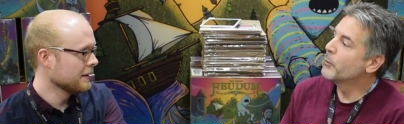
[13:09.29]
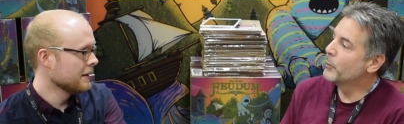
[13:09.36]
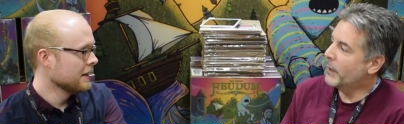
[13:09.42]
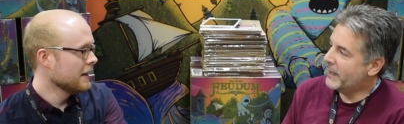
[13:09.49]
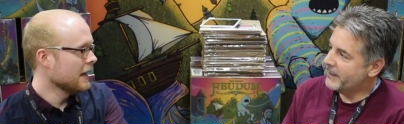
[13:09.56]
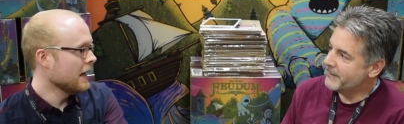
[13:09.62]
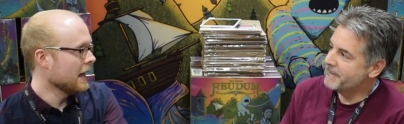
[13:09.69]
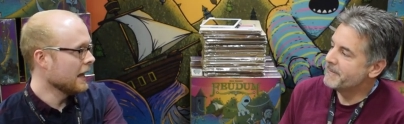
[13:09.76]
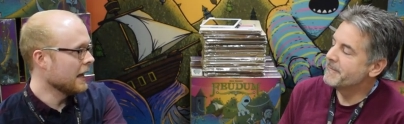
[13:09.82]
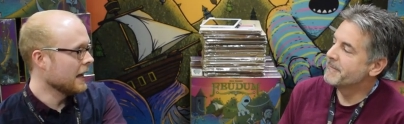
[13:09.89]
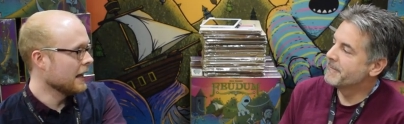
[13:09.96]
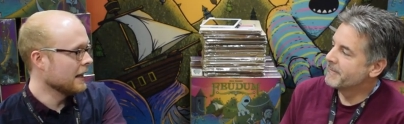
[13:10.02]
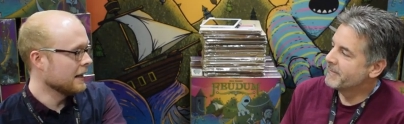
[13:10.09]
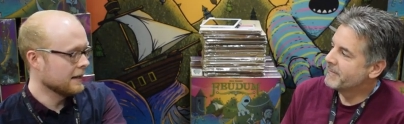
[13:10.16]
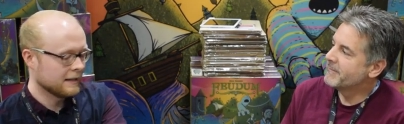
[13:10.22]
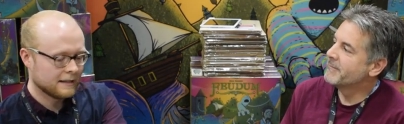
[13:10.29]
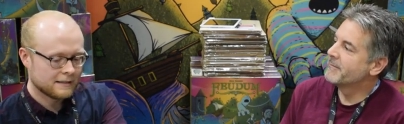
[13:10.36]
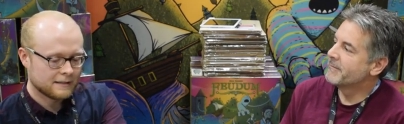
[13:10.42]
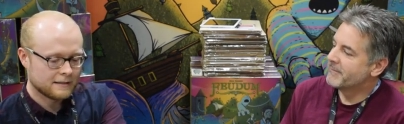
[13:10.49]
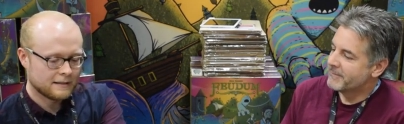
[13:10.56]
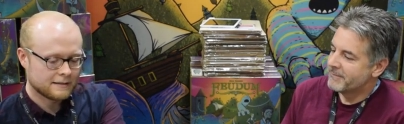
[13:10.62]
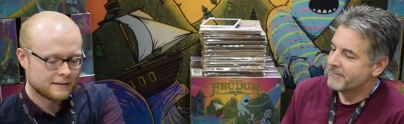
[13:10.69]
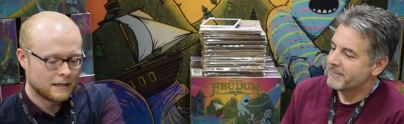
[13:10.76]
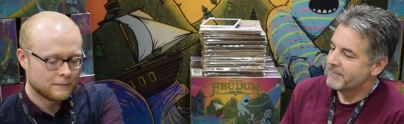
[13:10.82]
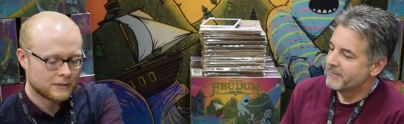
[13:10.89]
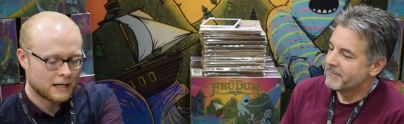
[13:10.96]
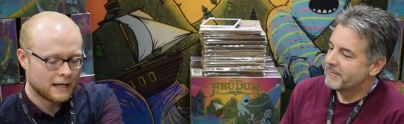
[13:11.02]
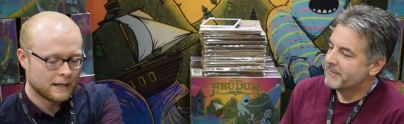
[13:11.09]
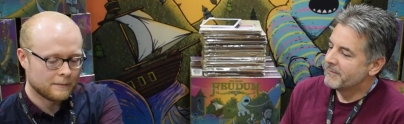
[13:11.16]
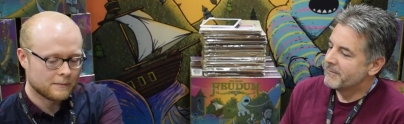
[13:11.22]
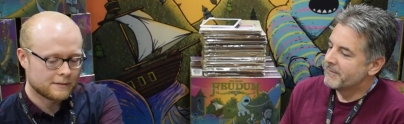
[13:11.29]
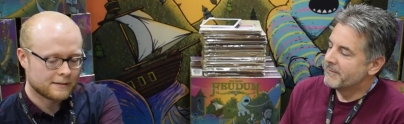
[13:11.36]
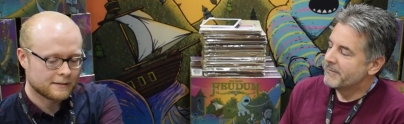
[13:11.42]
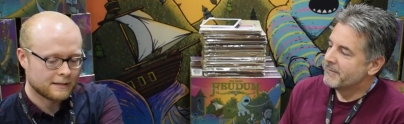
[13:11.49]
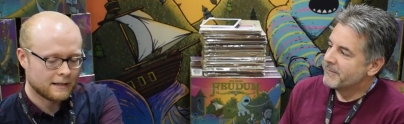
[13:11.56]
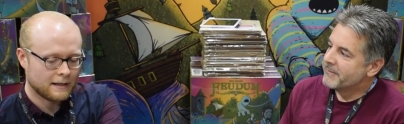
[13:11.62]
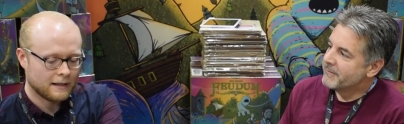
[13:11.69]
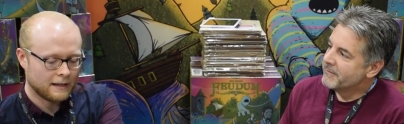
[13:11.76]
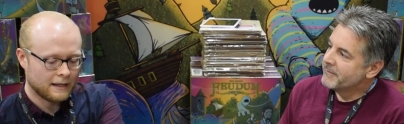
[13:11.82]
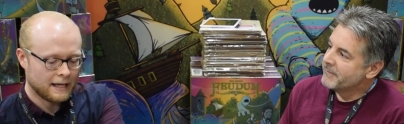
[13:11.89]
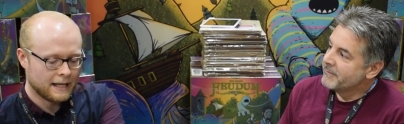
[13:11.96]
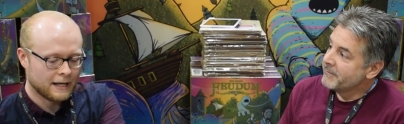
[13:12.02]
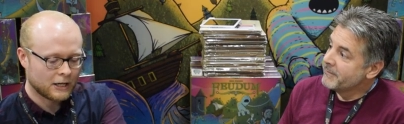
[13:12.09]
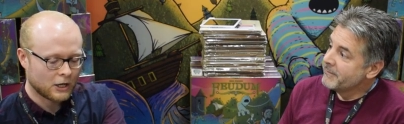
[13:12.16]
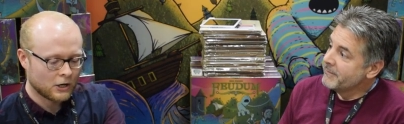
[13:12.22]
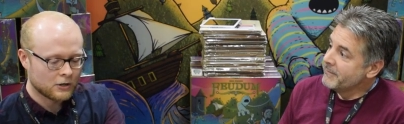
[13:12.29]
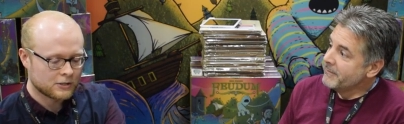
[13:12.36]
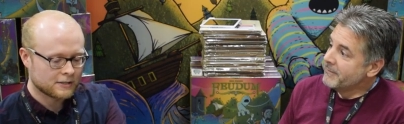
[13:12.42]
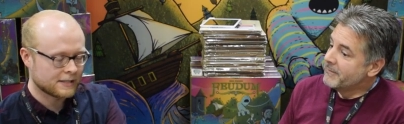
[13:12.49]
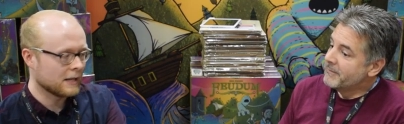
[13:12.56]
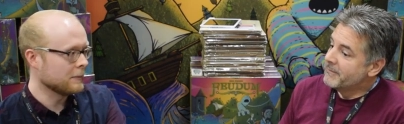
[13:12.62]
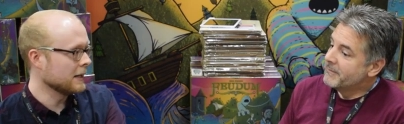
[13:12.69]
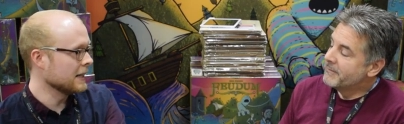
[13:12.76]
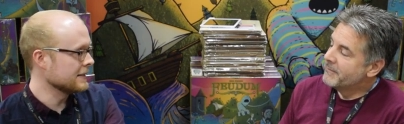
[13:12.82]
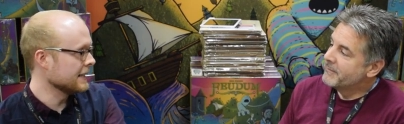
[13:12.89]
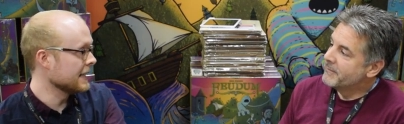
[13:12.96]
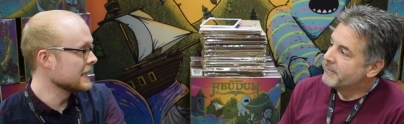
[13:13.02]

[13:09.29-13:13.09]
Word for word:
Speaker 1: Right. And sometimes it encourages him because he